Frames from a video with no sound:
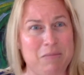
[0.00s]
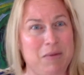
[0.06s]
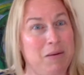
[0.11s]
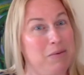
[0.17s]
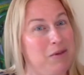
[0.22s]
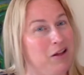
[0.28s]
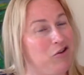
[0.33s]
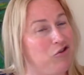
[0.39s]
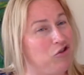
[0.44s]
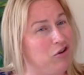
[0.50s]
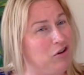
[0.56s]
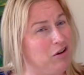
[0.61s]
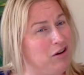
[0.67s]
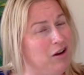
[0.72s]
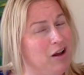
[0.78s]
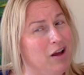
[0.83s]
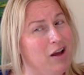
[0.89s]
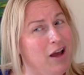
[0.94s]
maybe they
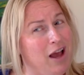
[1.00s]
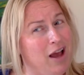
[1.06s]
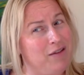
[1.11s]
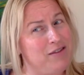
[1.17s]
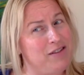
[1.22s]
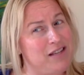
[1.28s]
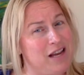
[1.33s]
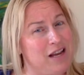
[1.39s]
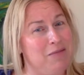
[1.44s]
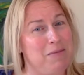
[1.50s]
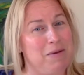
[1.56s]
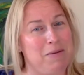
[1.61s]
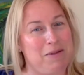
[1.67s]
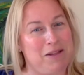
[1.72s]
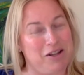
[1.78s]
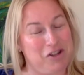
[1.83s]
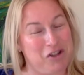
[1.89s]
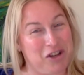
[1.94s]
shouldn't have stayed,
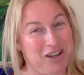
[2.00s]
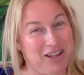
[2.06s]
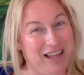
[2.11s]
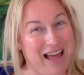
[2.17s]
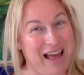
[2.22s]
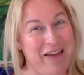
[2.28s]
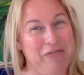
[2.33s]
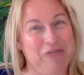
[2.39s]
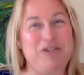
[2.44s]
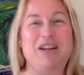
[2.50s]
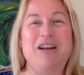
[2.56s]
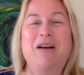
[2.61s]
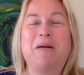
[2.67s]
maybe they should have left.